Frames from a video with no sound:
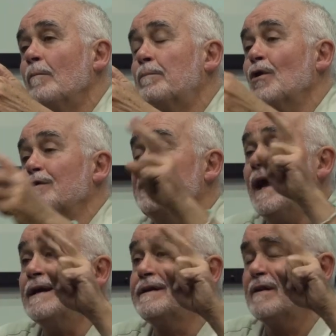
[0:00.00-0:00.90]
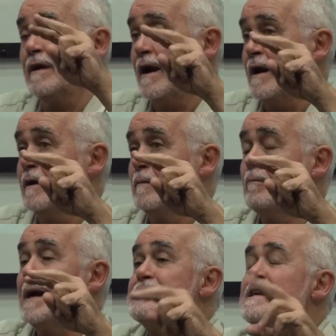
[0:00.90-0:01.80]
protect
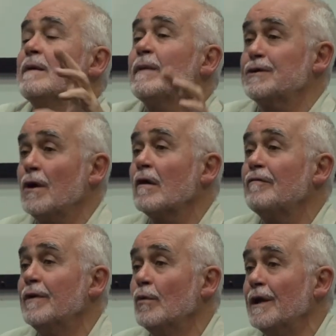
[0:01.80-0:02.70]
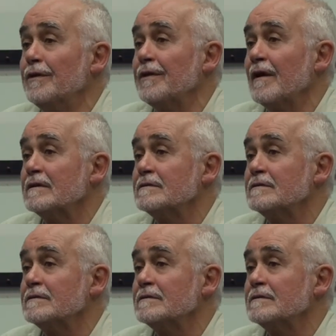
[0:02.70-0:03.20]
my cinematography with.